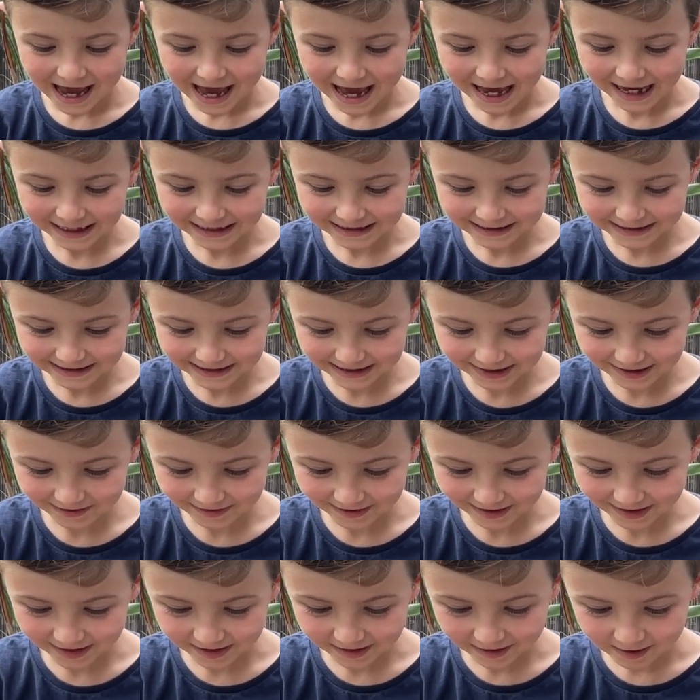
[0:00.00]
Hey
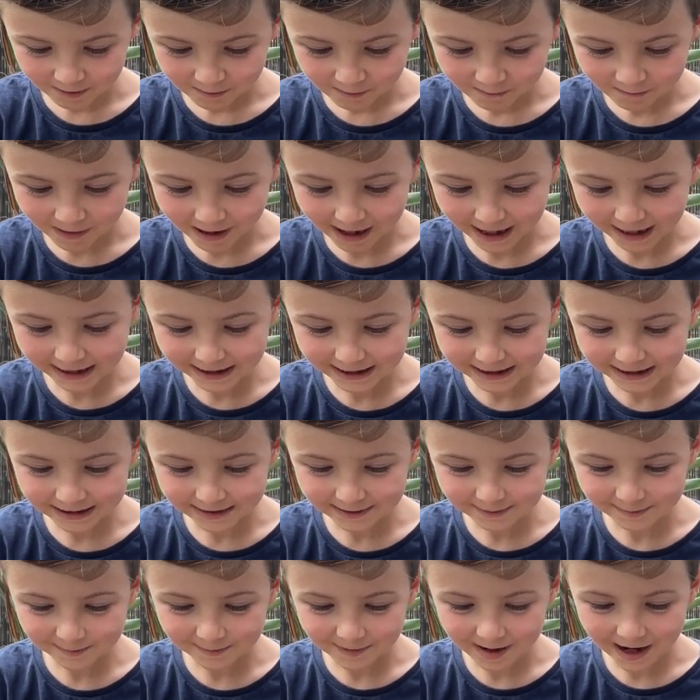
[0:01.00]
Siri, why
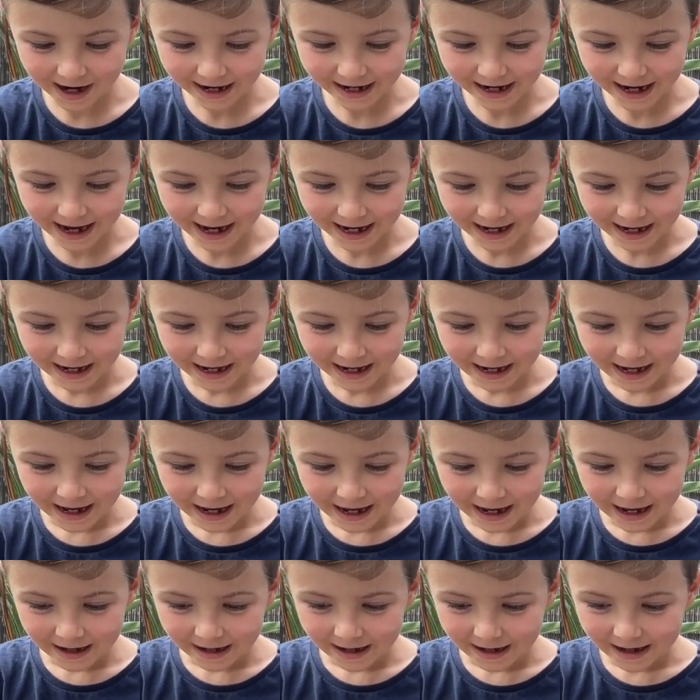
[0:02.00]
is my
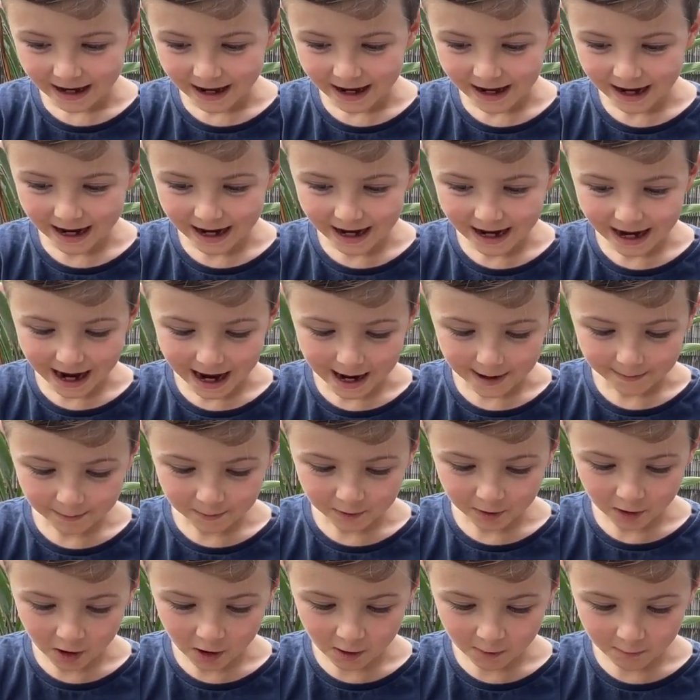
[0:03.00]
air
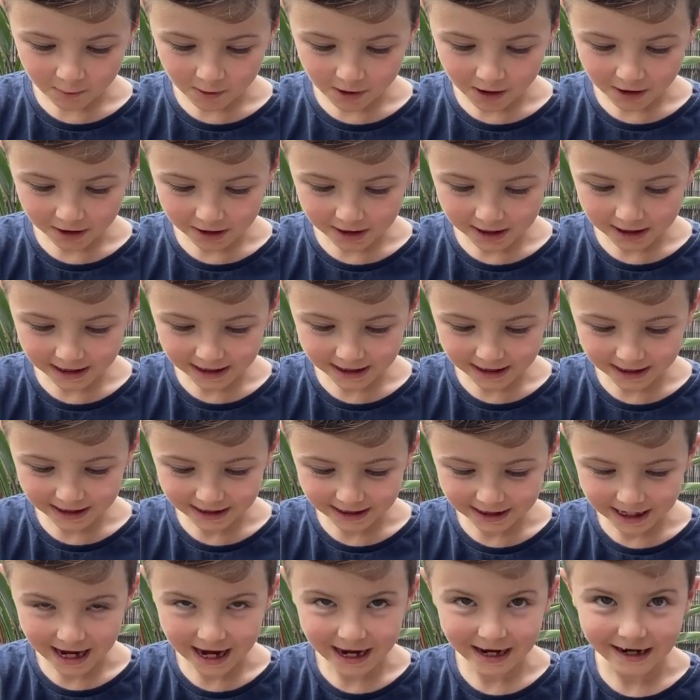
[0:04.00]
app not working
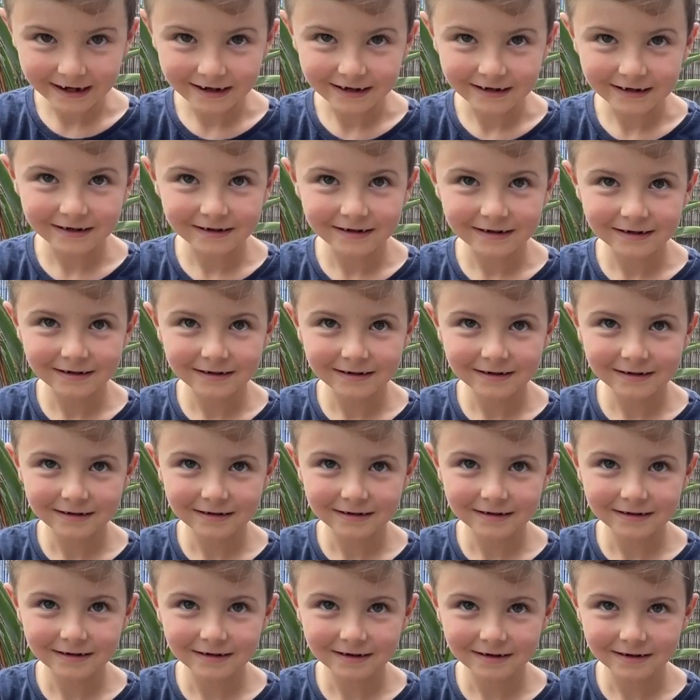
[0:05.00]
again?
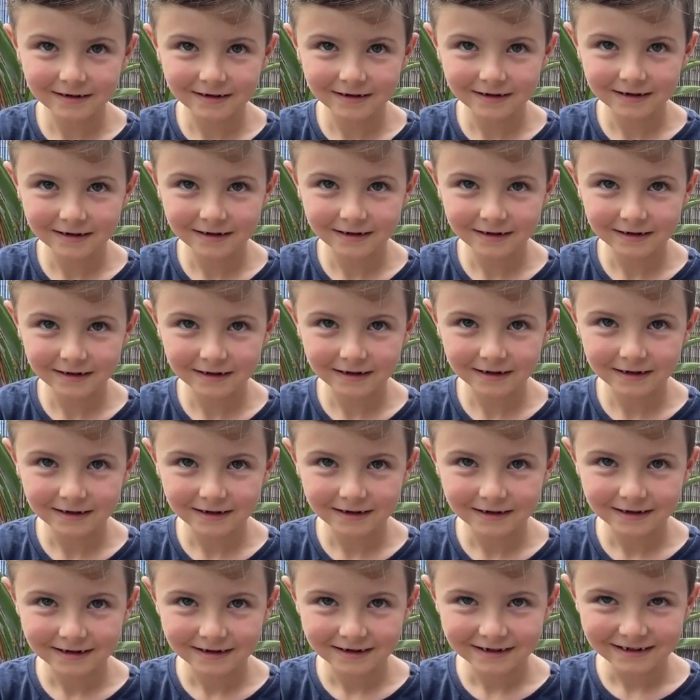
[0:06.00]
Because it's
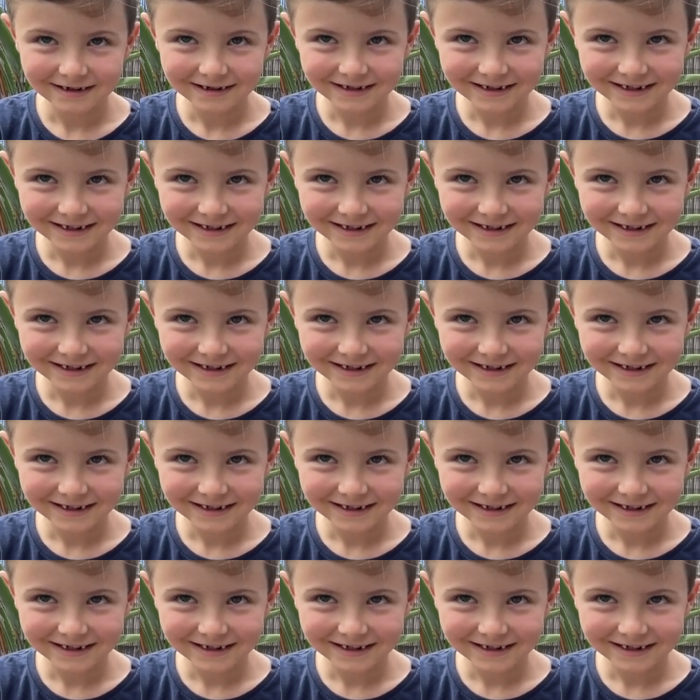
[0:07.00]
shit.